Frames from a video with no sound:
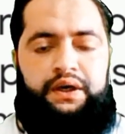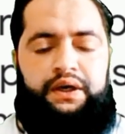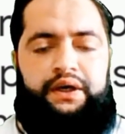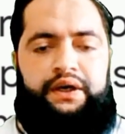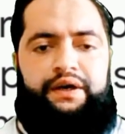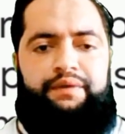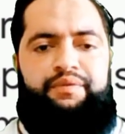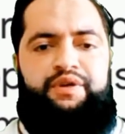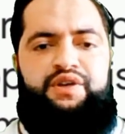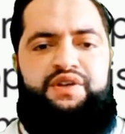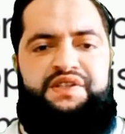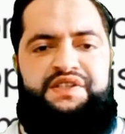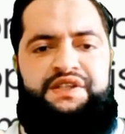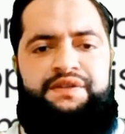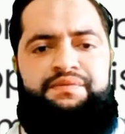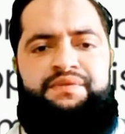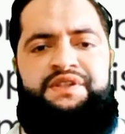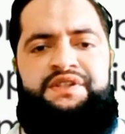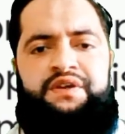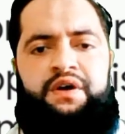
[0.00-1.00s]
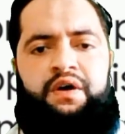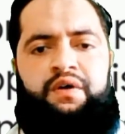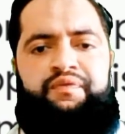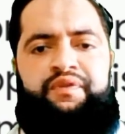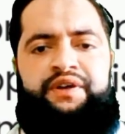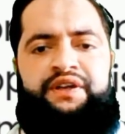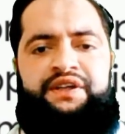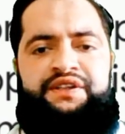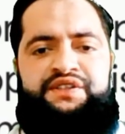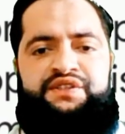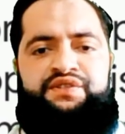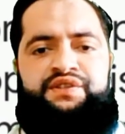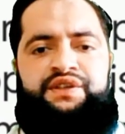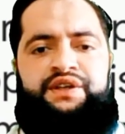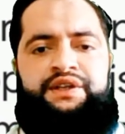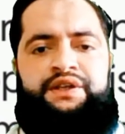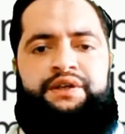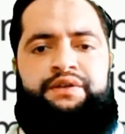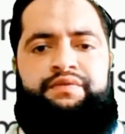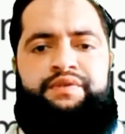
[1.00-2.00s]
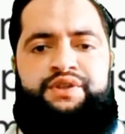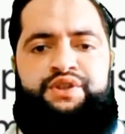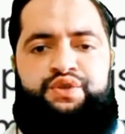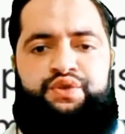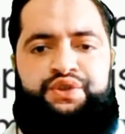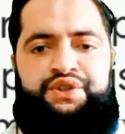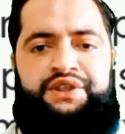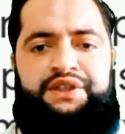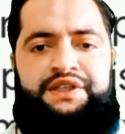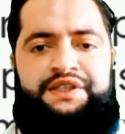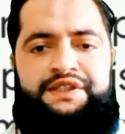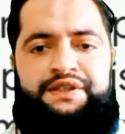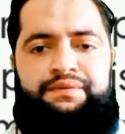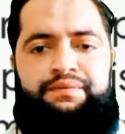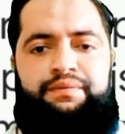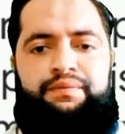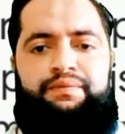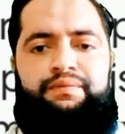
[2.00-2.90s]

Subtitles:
Communism is often associated with socialism,